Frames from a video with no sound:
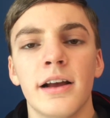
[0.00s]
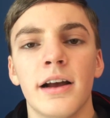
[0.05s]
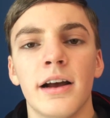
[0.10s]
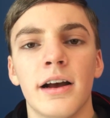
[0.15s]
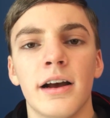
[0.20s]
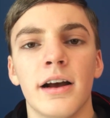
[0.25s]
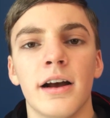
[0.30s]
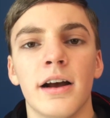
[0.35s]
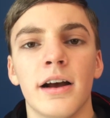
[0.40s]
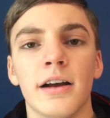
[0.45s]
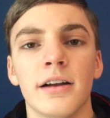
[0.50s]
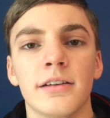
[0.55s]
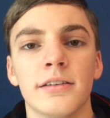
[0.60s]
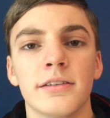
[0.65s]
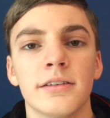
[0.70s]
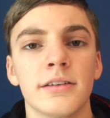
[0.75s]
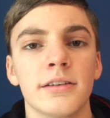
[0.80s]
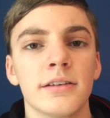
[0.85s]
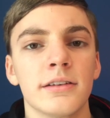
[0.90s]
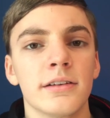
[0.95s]

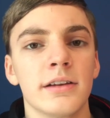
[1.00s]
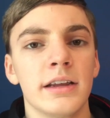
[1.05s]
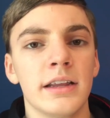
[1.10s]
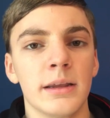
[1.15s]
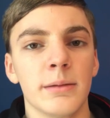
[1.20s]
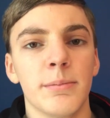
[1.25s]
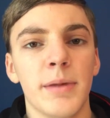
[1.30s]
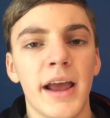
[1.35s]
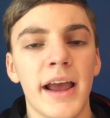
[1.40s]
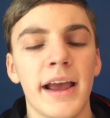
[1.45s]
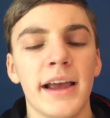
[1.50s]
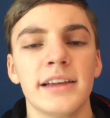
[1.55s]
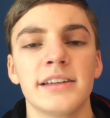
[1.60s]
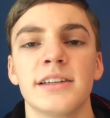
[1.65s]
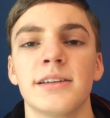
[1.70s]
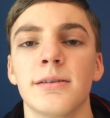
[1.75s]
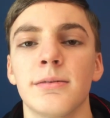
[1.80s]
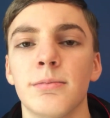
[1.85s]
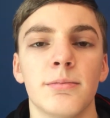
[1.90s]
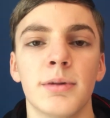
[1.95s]
in the
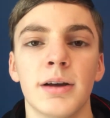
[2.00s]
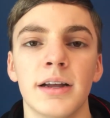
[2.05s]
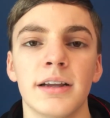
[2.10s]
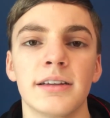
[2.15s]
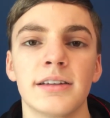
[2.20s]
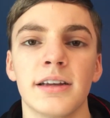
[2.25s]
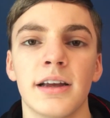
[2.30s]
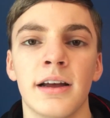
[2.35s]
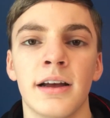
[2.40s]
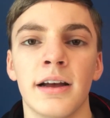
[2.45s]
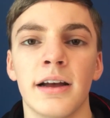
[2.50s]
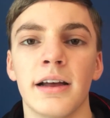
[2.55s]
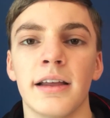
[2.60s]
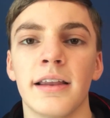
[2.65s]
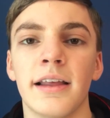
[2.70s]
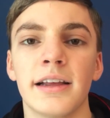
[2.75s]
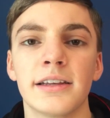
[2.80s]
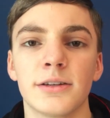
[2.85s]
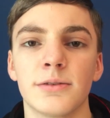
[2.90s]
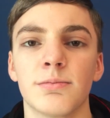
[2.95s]
past, but
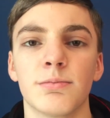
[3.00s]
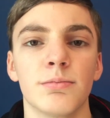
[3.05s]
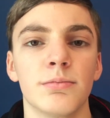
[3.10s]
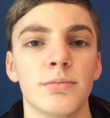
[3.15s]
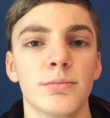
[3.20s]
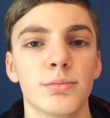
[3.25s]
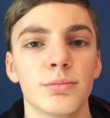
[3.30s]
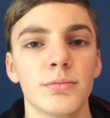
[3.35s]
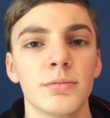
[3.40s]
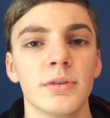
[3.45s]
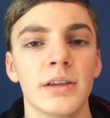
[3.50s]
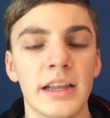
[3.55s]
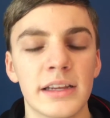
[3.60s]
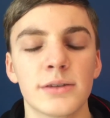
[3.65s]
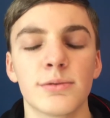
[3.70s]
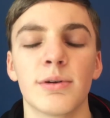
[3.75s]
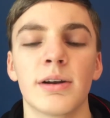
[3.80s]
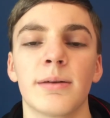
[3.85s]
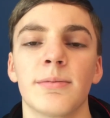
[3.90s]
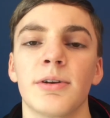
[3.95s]

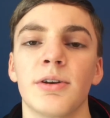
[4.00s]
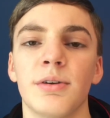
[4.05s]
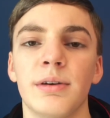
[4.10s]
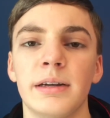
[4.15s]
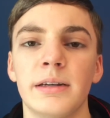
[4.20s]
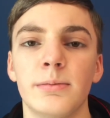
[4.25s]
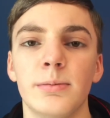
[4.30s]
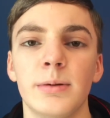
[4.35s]
that's what I'm going to